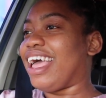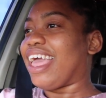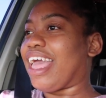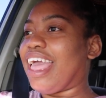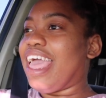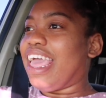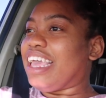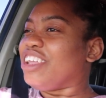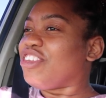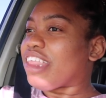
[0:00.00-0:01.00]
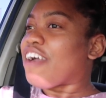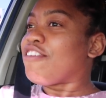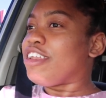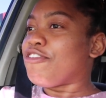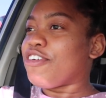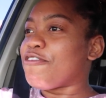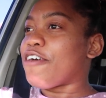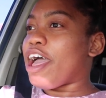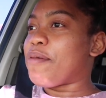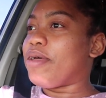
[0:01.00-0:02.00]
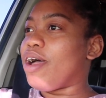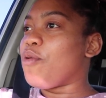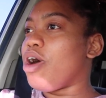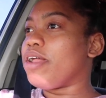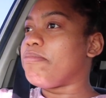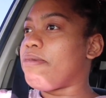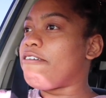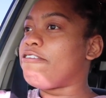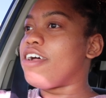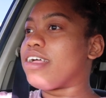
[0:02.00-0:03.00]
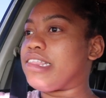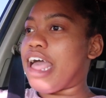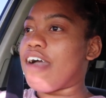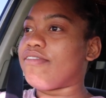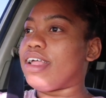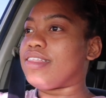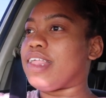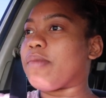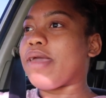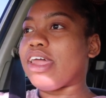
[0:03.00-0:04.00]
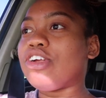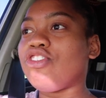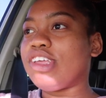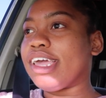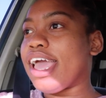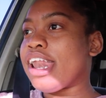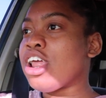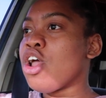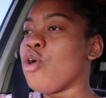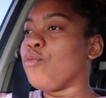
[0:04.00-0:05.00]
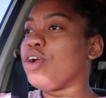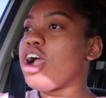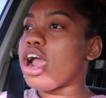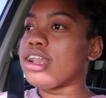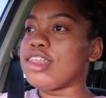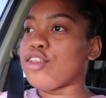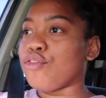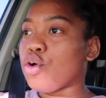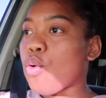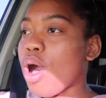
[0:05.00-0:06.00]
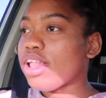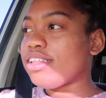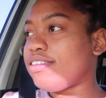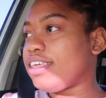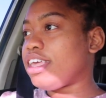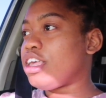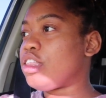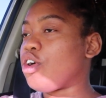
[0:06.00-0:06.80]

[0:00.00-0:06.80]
Like, it just have a different vibe and I want my vlogs to have that same energy again, regardless of the quality.